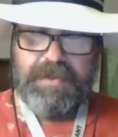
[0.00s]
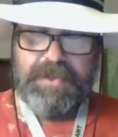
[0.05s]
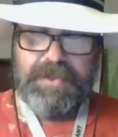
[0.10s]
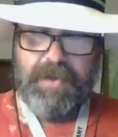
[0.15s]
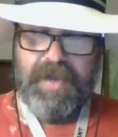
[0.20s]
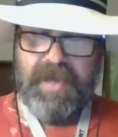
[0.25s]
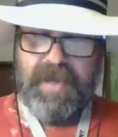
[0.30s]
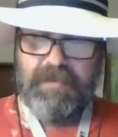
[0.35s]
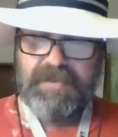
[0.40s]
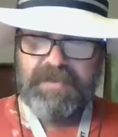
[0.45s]

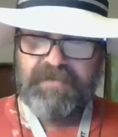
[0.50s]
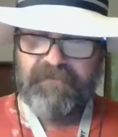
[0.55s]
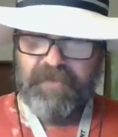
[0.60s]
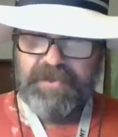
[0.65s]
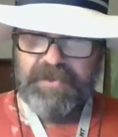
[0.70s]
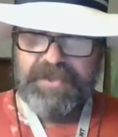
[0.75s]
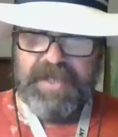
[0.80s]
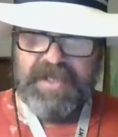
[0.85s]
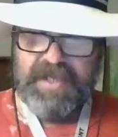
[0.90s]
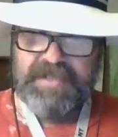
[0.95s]
So Hammond's
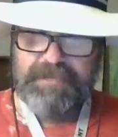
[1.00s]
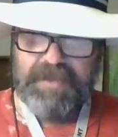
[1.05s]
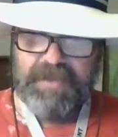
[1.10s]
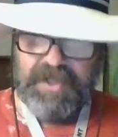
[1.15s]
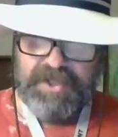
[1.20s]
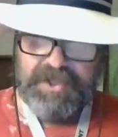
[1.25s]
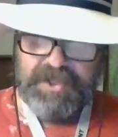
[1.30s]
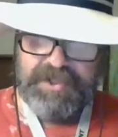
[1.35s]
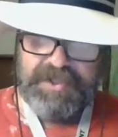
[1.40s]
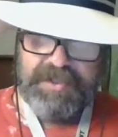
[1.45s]
first
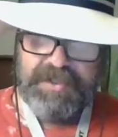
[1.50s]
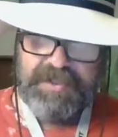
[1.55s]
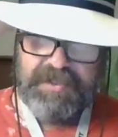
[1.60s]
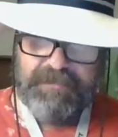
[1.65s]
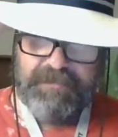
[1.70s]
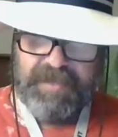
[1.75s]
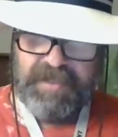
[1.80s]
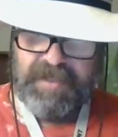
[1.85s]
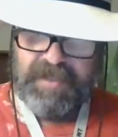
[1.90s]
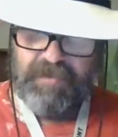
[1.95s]
expedition to the
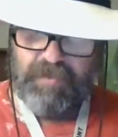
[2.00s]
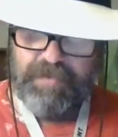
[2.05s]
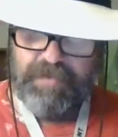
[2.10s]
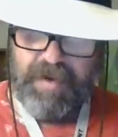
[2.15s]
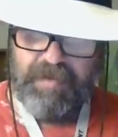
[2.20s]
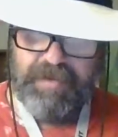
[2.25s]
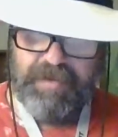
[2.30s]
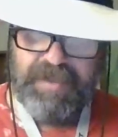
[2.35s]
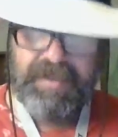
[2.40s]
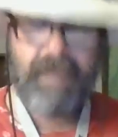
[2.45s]
Dominican
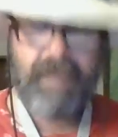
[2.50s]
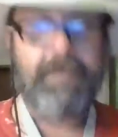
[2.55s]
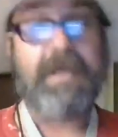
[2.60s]
Republic,